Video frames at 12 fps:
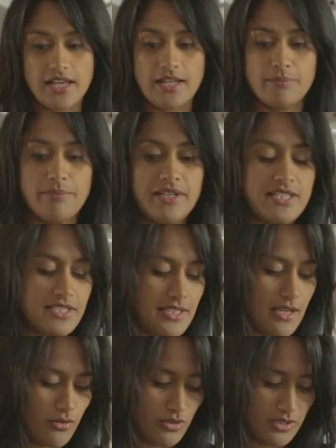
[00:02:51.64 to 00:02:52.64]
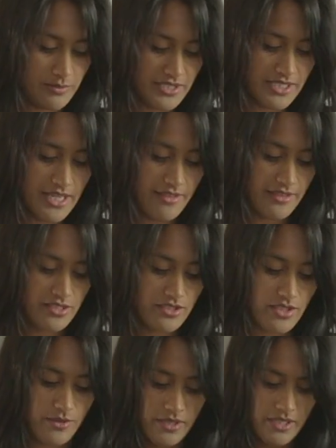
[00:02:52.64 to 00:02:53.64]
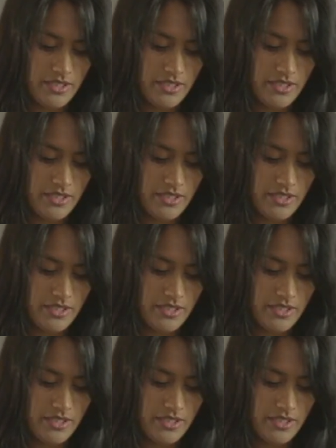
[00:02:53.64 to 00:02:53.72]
that and blitz that all up together. So